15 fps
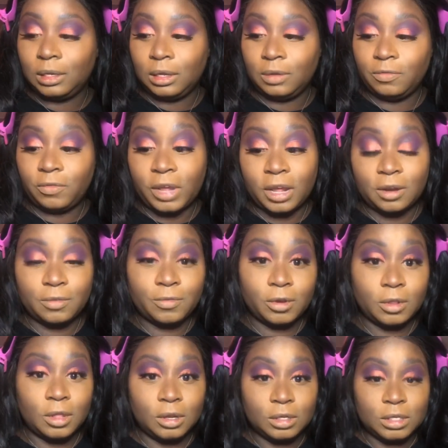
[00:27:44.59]
I've had it for a
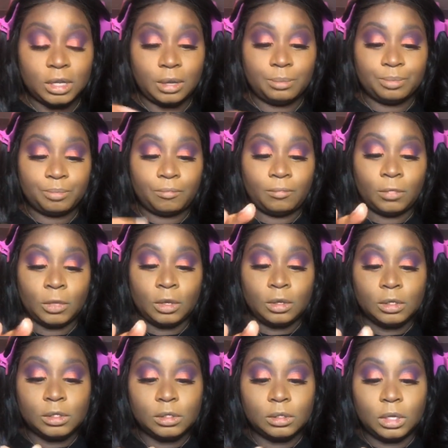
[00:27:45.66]
long time.
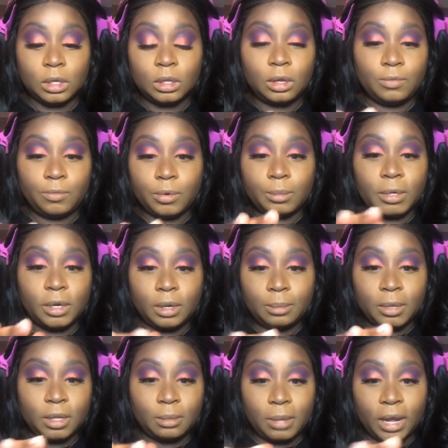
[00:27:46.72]
So now that I've warmed it up on the
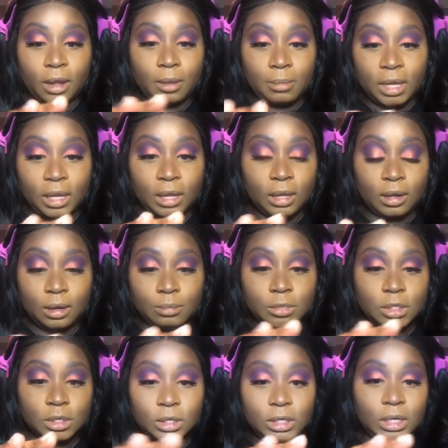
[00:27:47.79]
back of my hand, I'm just going
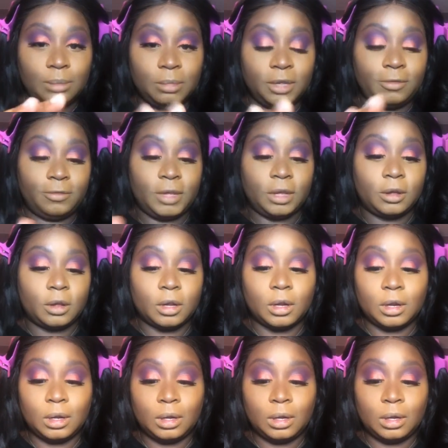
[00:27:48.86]
to take my finger